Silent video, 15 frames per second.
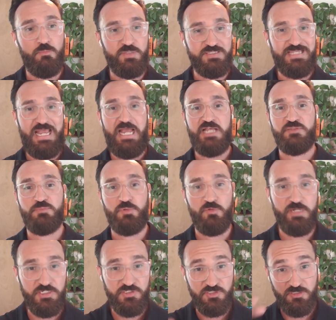this
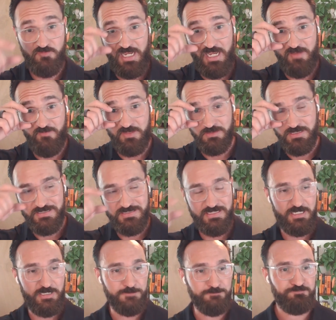aspiration of having, let's
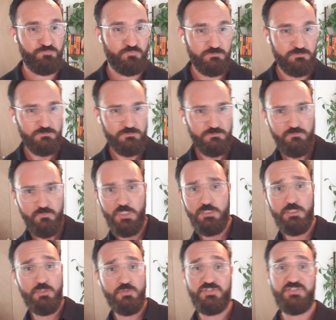say,
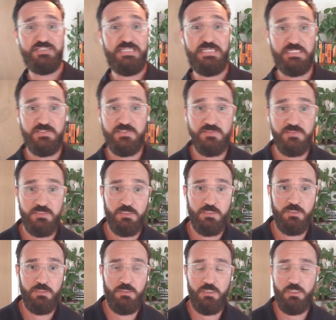six
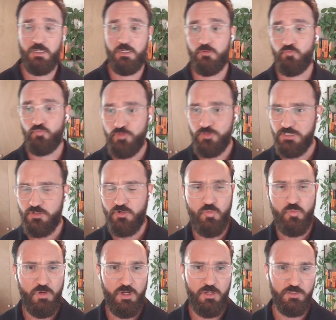really
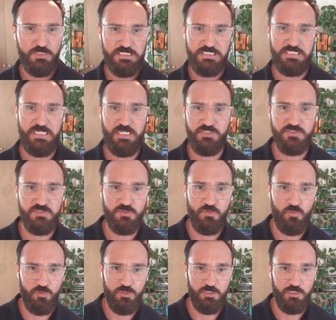quality connections a
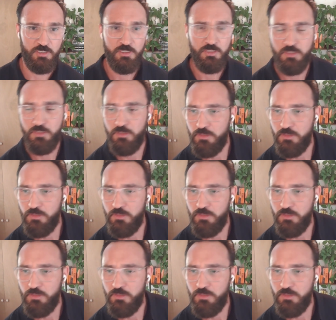quarter.